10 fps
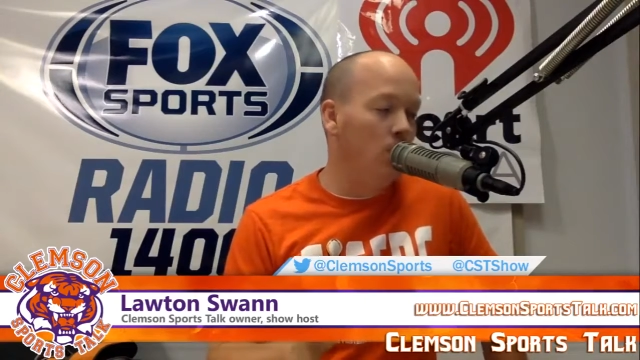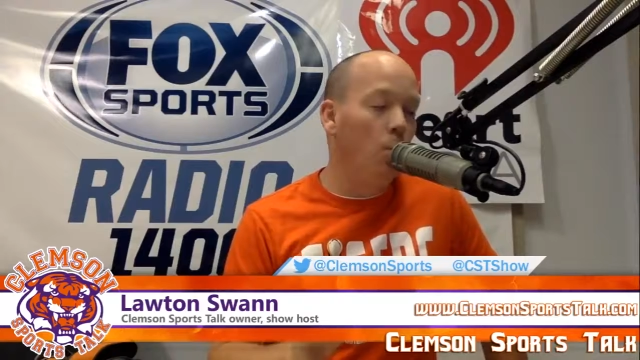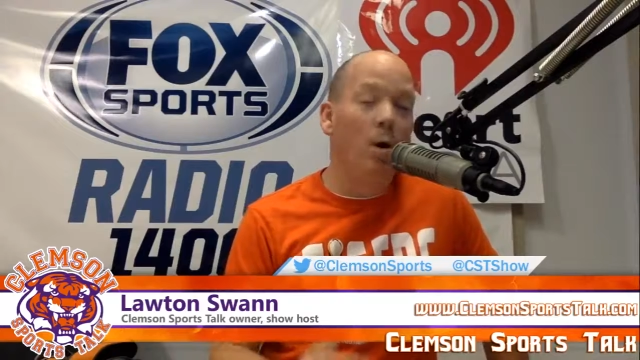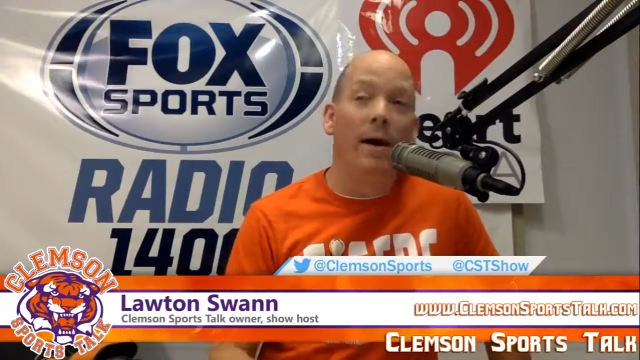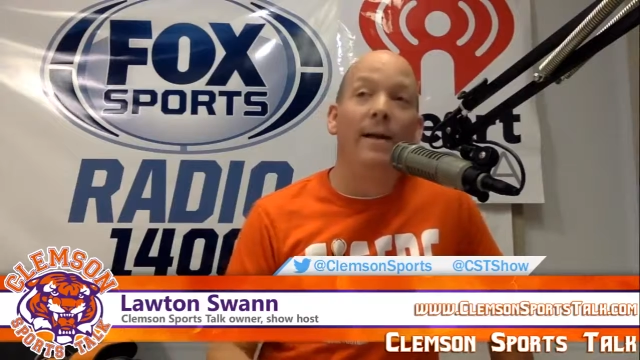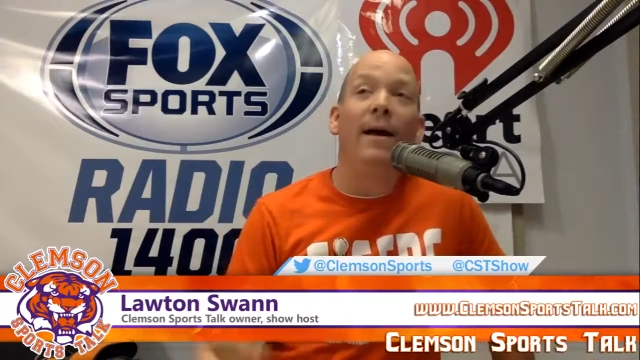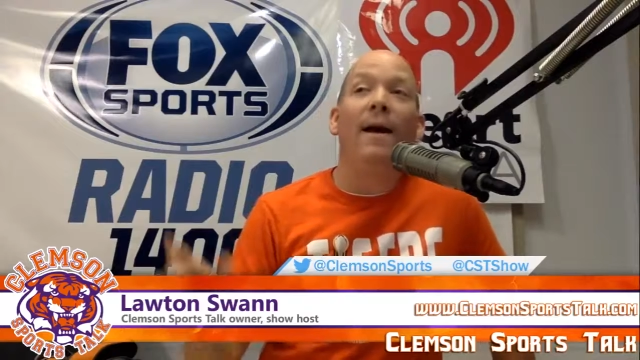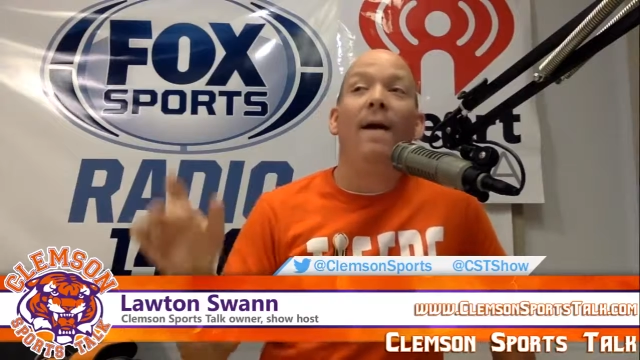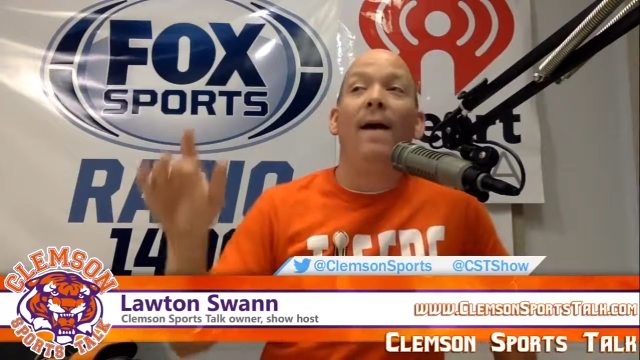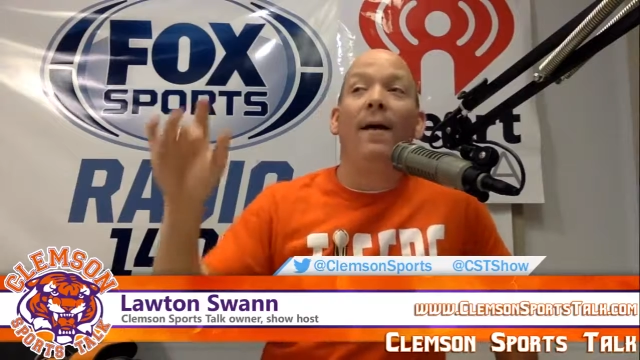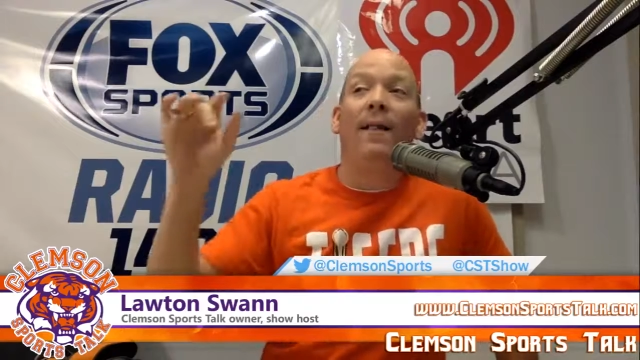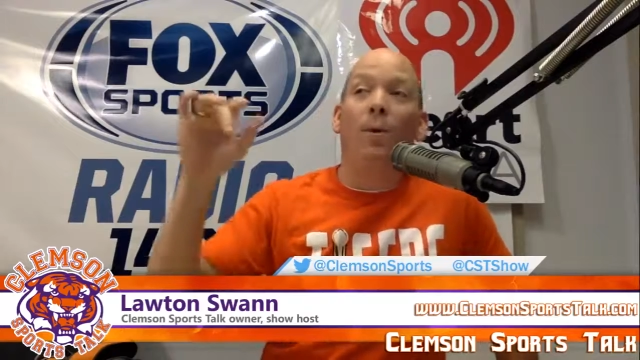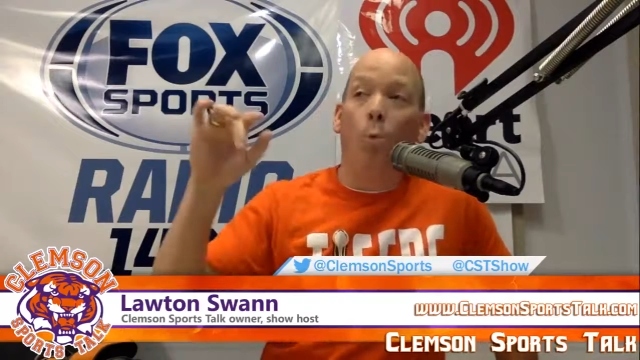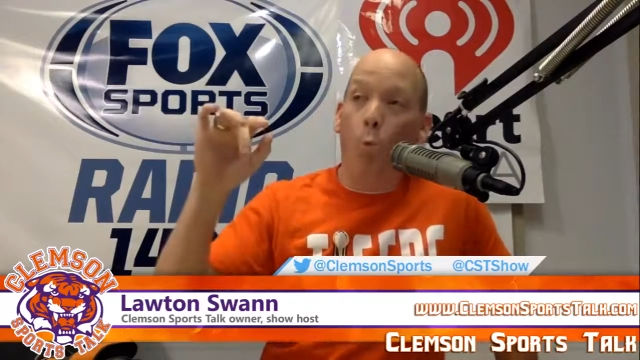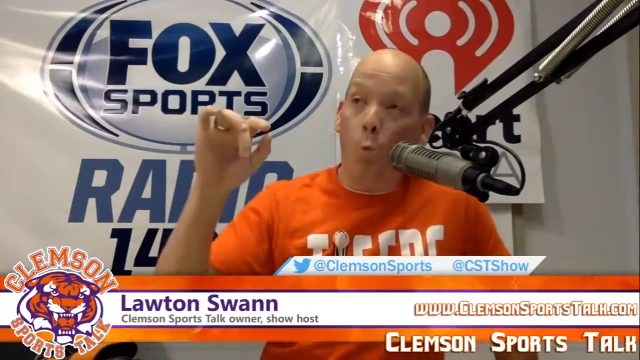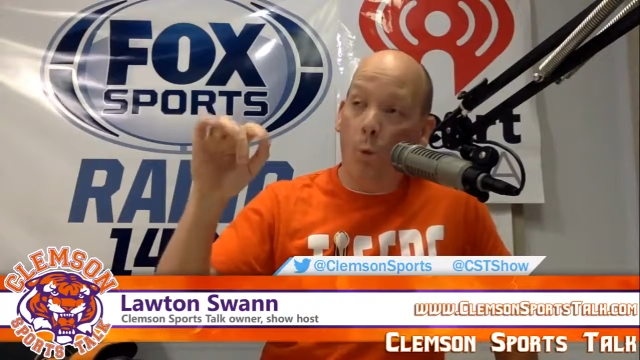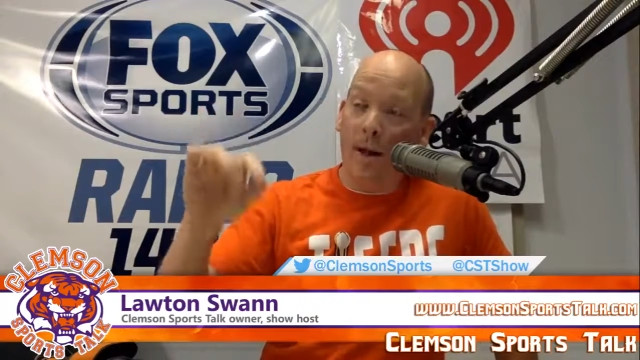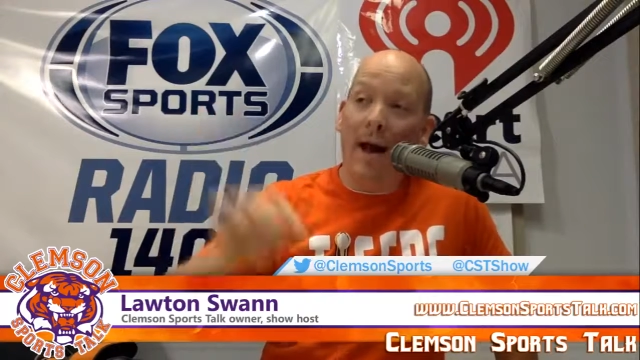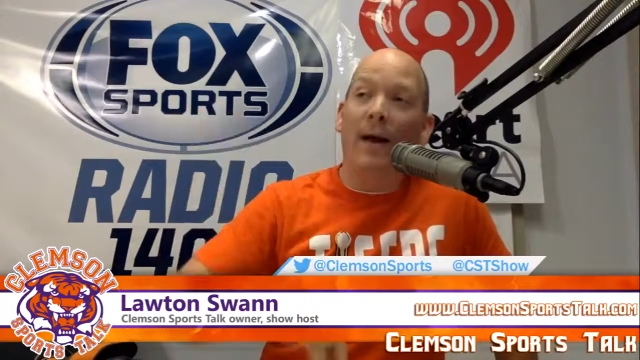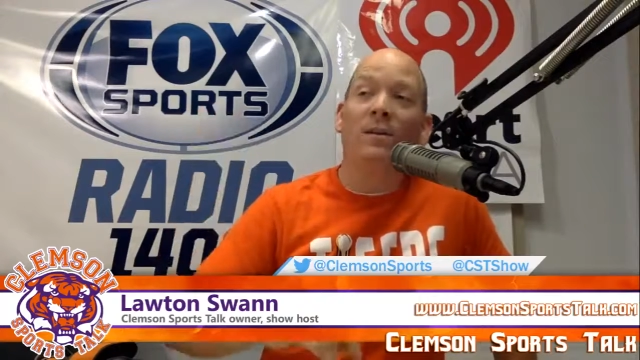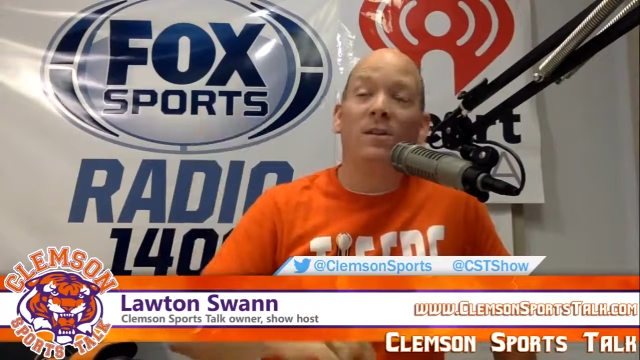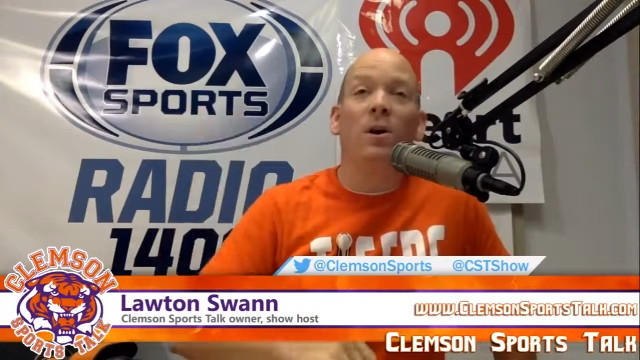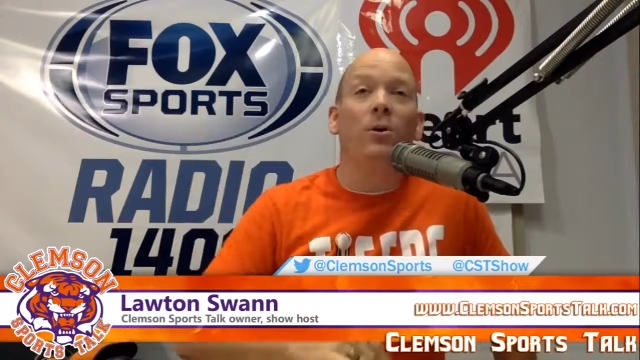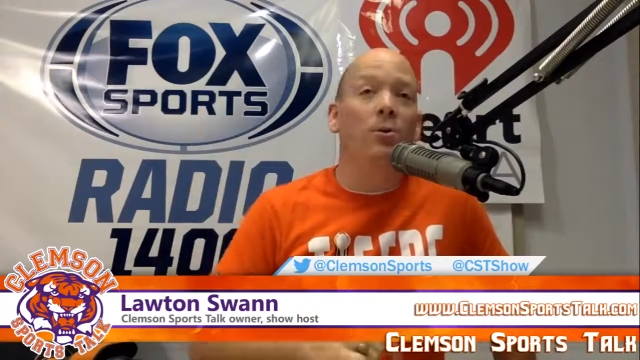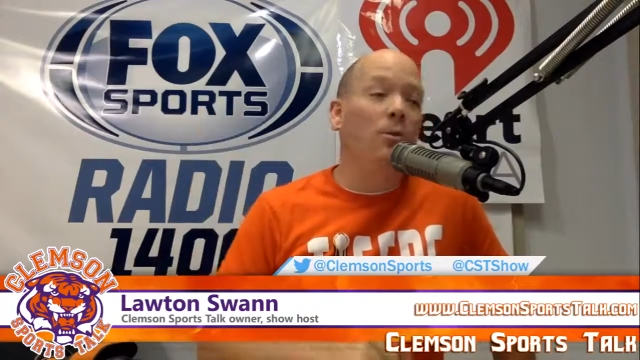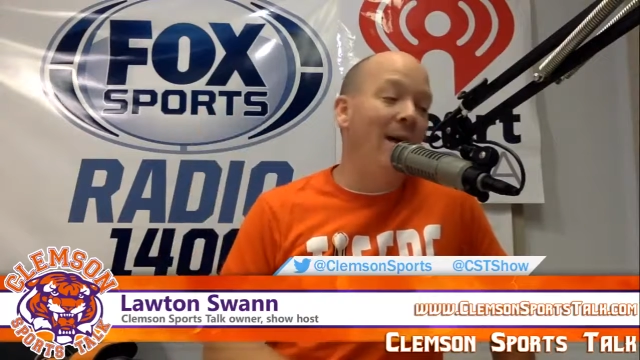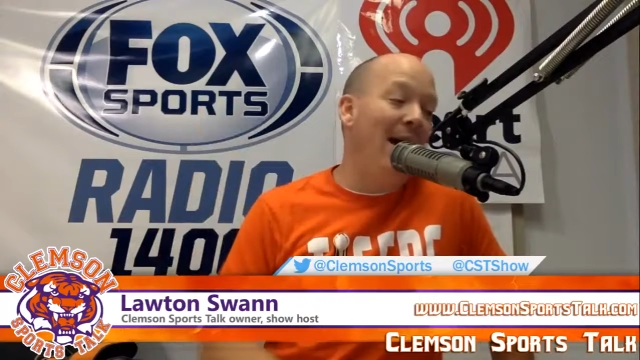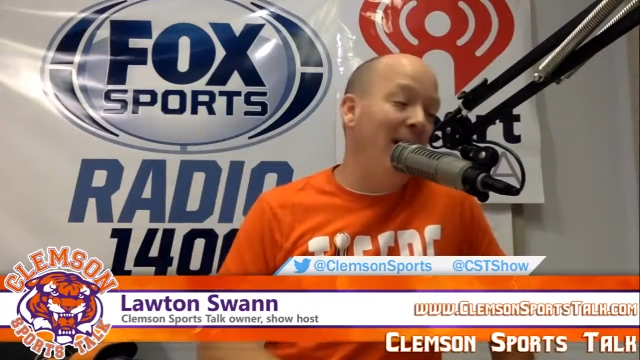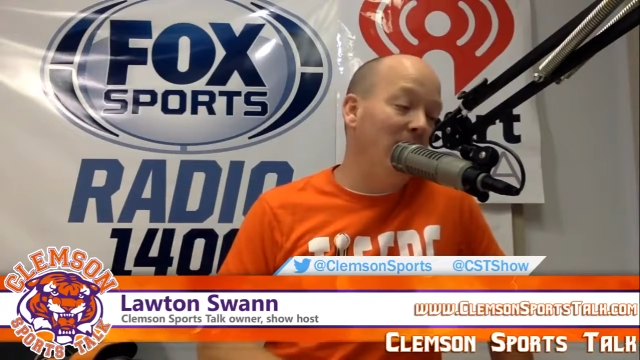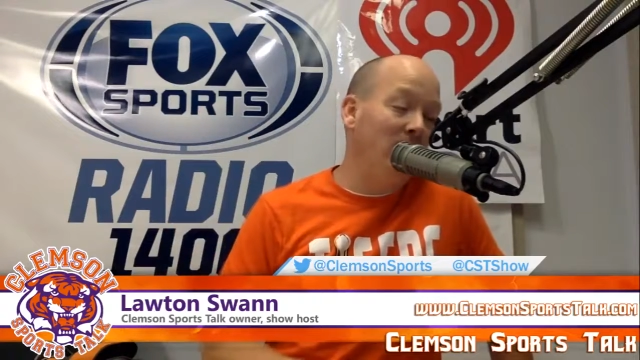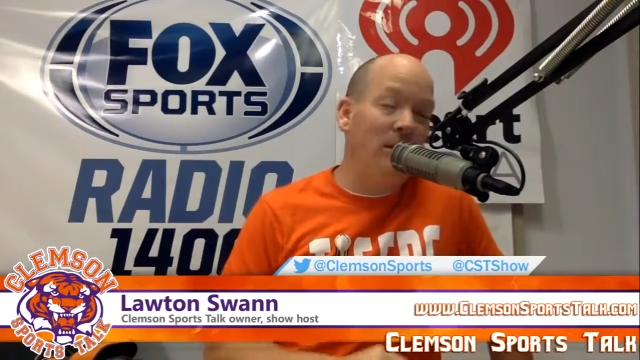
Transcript: one, when I saw you last